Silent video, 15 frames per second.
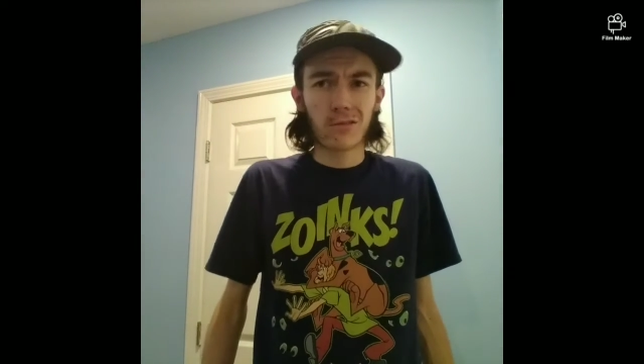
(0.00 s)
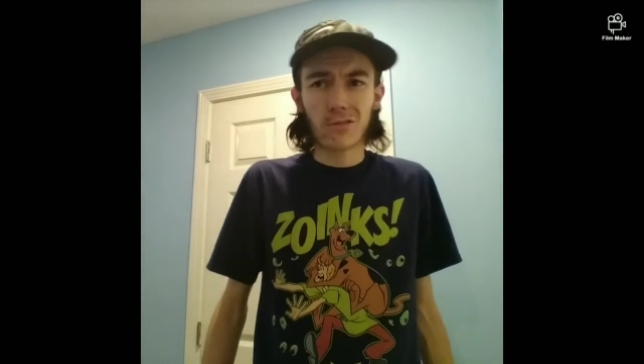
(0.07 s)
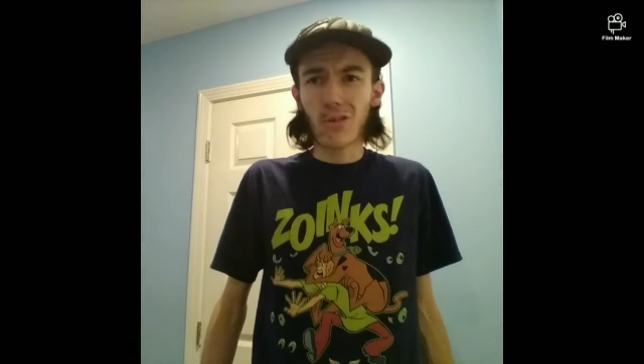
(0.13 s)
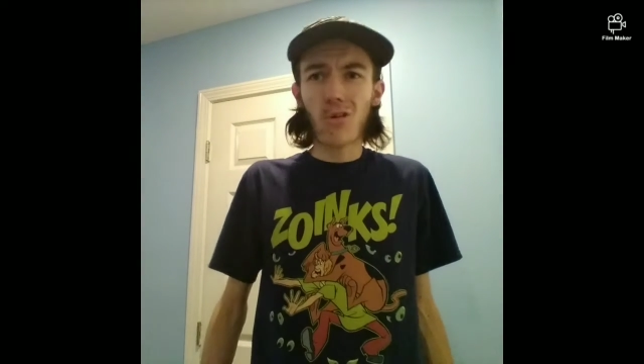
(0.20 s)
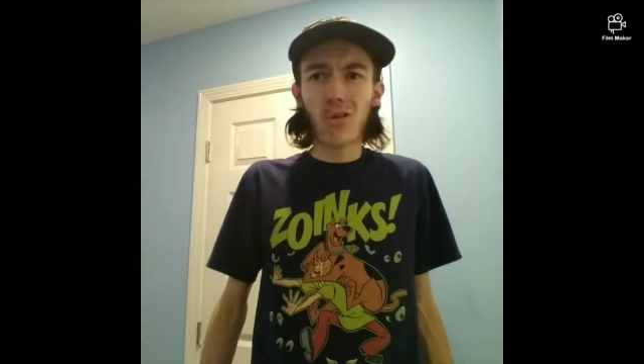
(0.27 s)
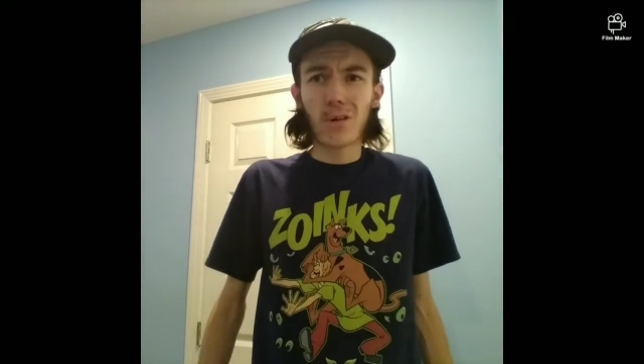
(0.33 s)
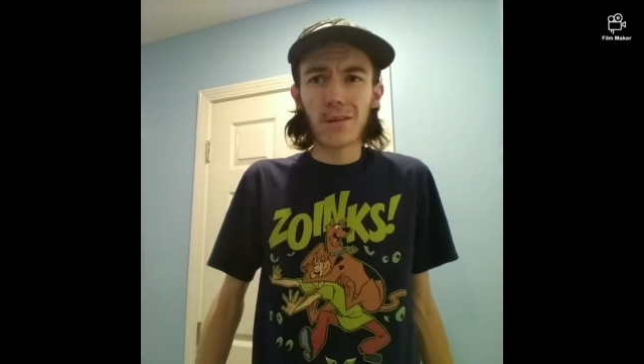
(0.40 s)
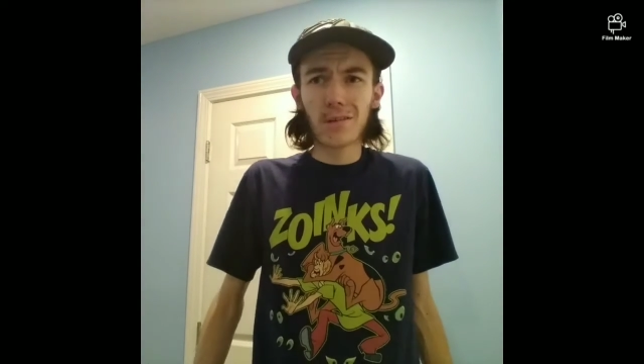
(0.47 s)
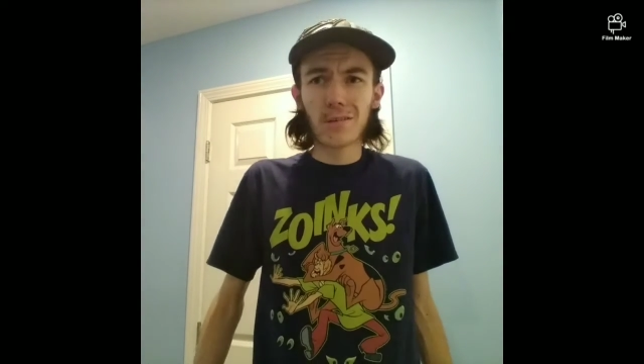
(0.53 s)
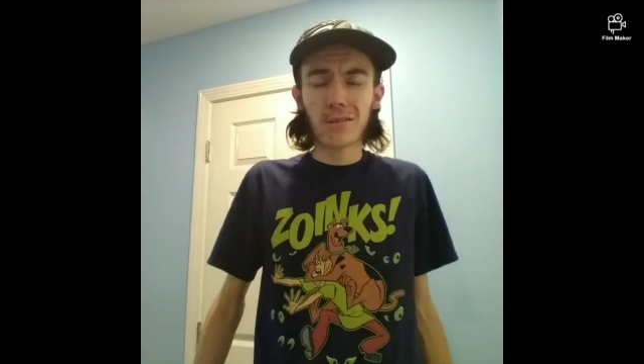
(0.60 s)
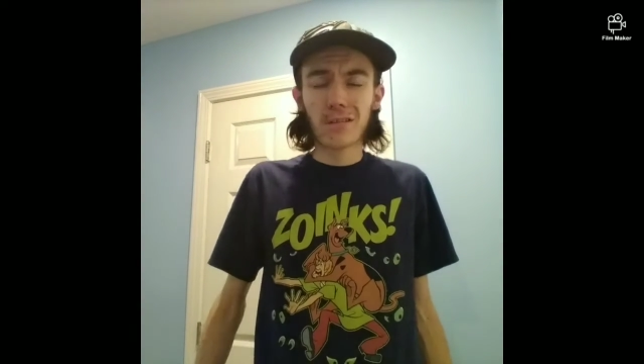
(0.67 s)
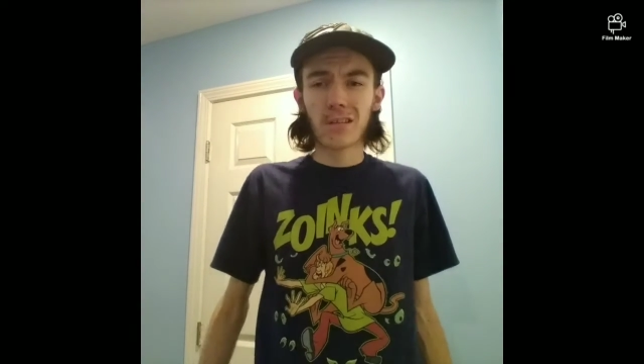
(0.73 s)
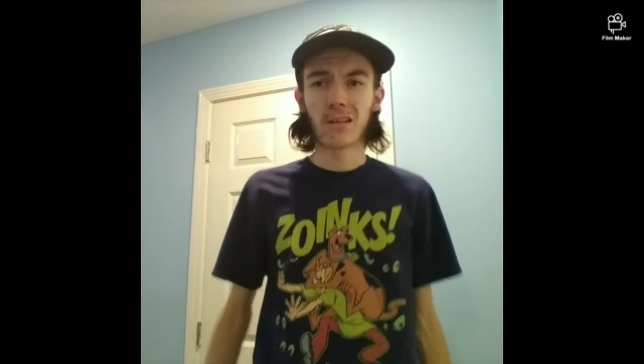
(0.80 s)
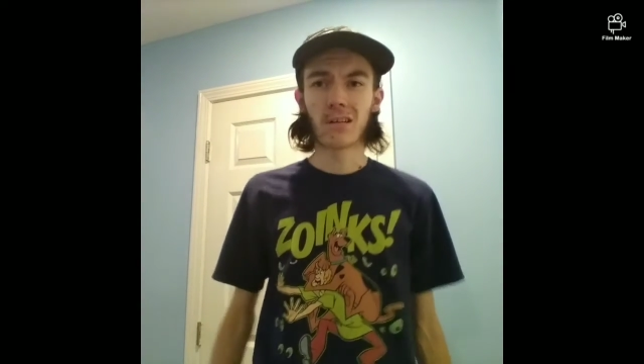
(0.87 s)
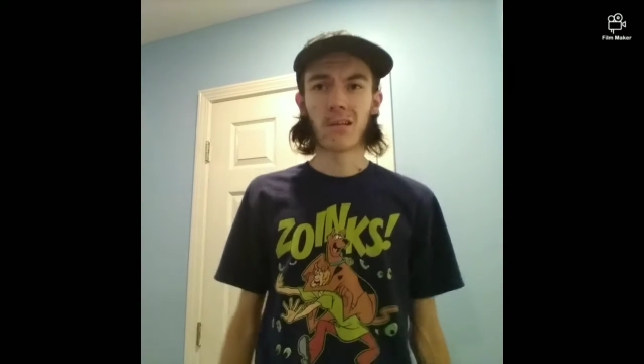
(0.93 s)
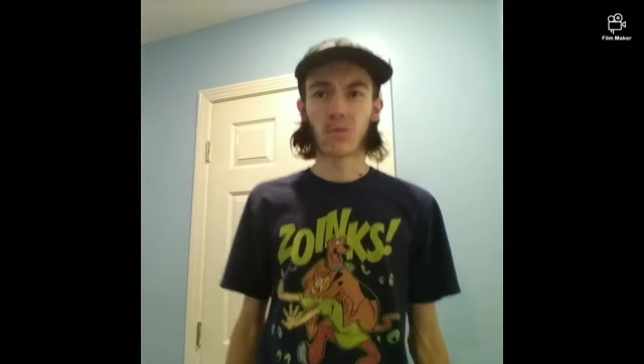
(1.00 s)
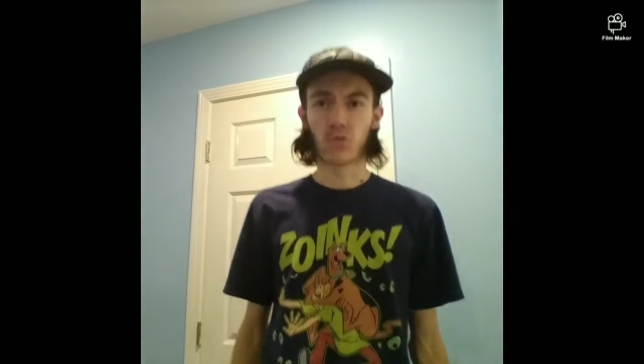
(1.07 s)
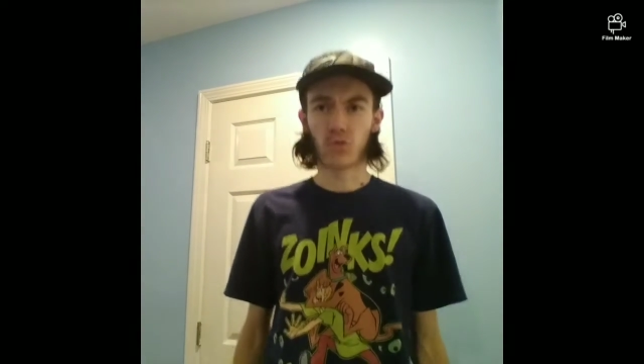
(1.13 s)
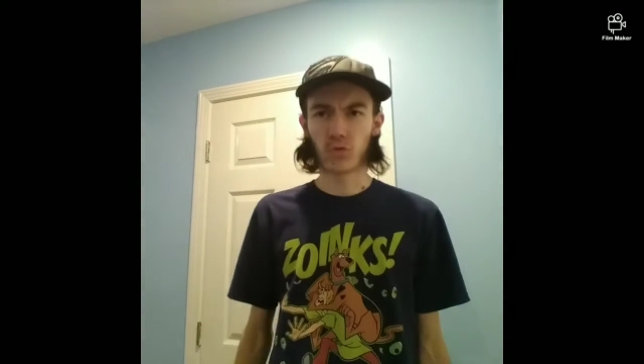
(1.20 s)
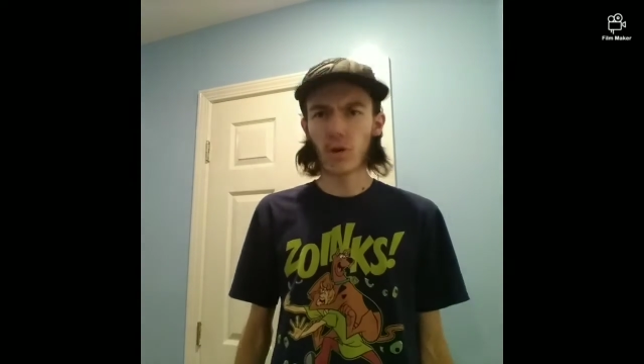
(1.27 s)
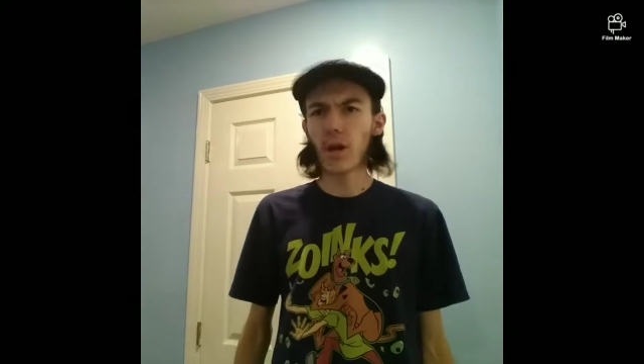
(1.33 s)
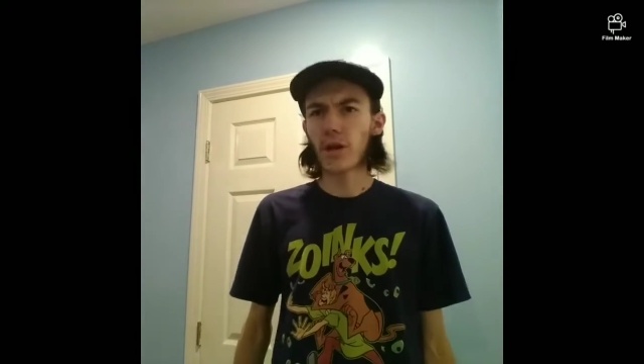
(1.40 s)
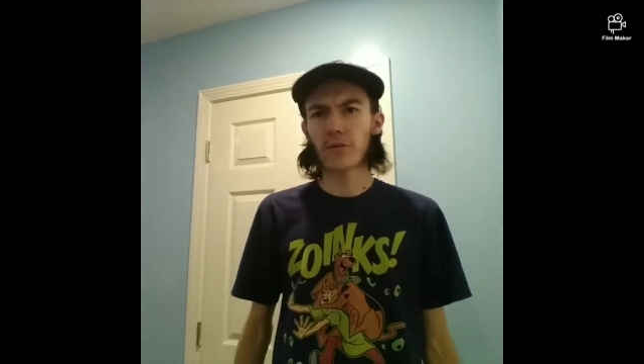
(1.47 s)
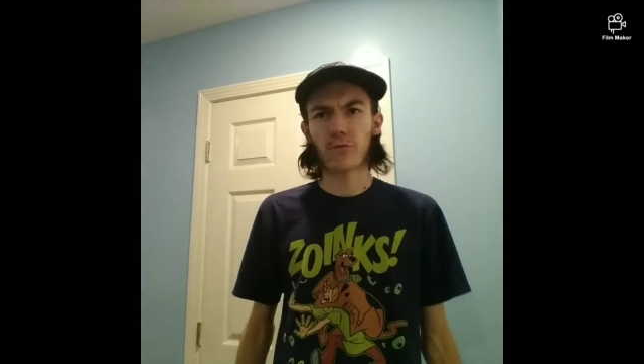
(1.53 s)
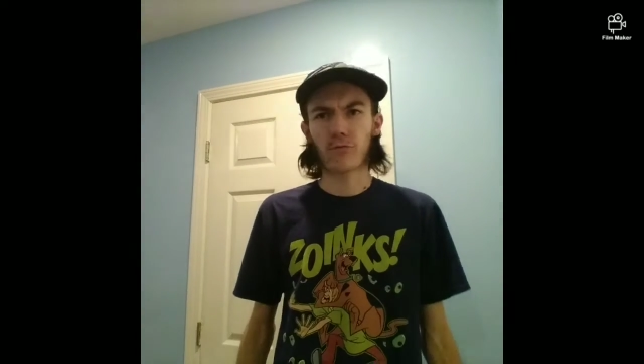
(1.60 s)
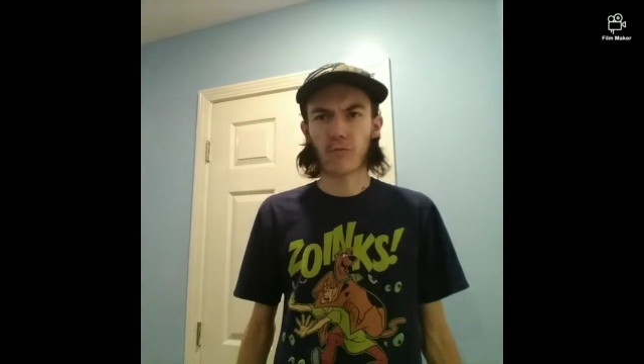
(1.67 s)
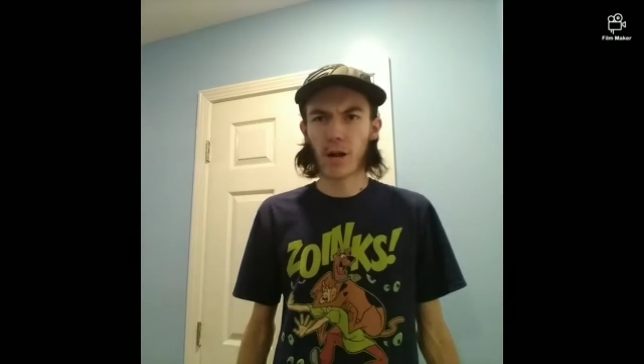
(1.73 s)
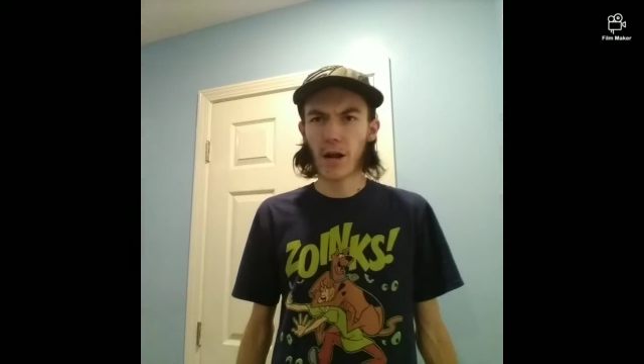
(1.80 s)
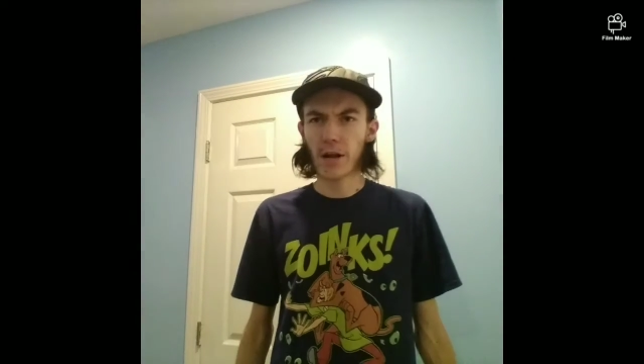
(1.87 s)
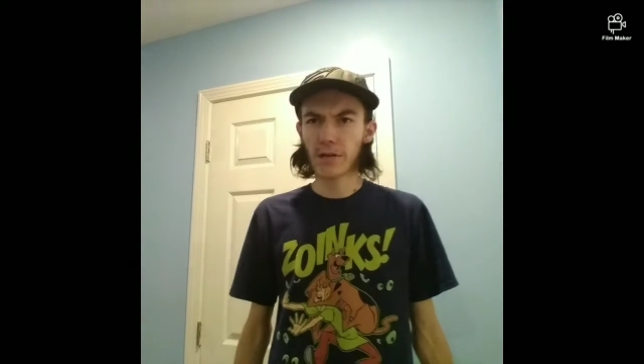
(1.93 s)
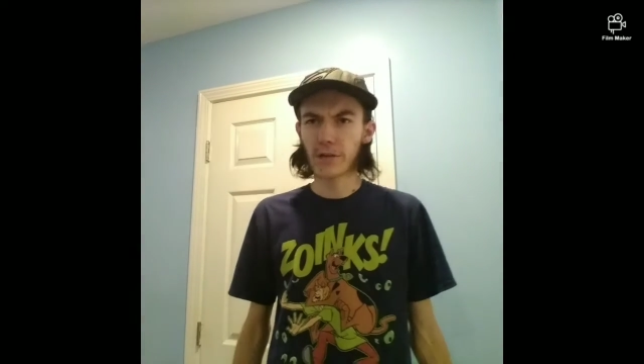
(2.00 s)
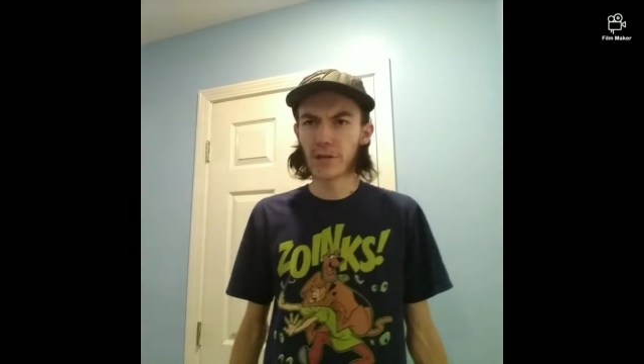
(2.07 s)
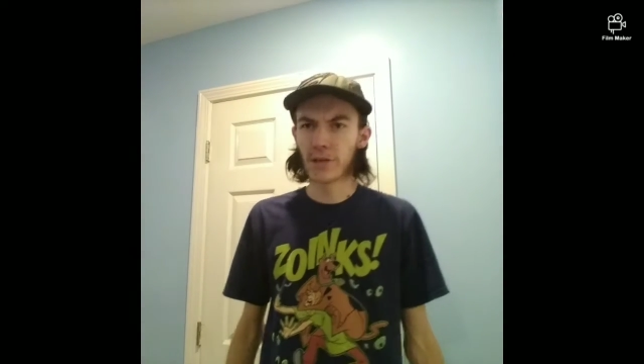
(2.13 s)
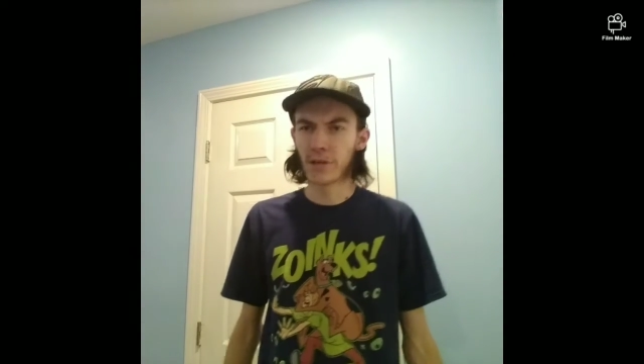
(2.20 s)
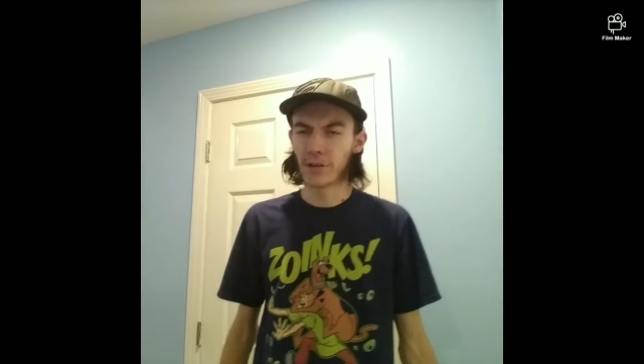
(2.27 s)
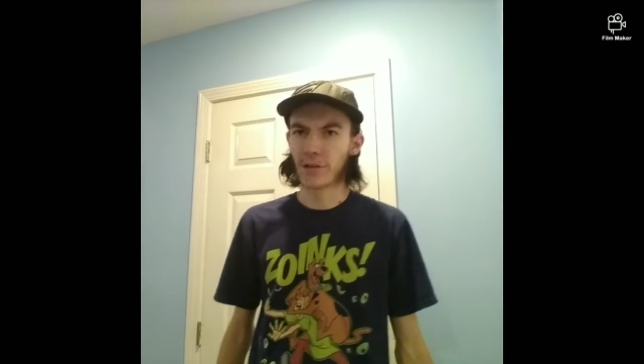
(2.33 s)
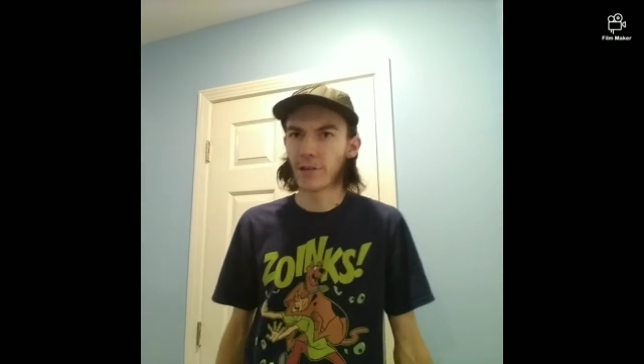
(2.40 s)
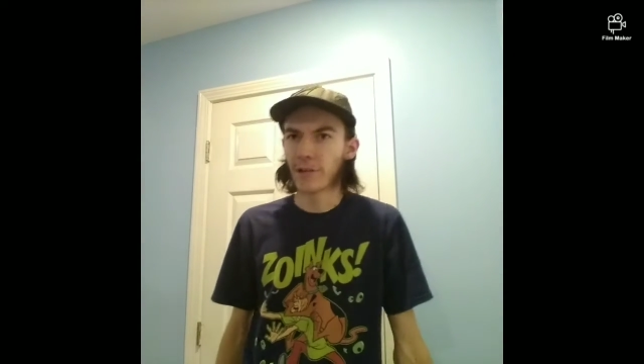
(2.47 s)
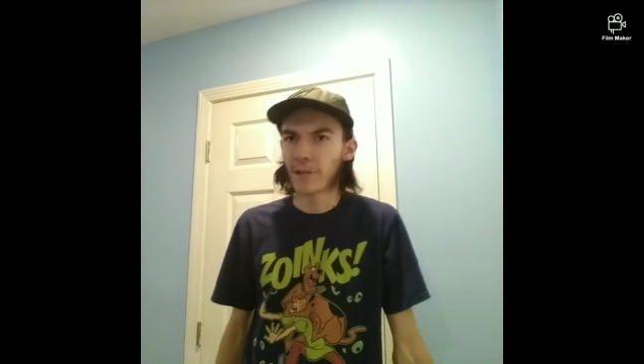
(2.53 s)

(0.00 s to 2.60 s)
Zoinks! Right, ready?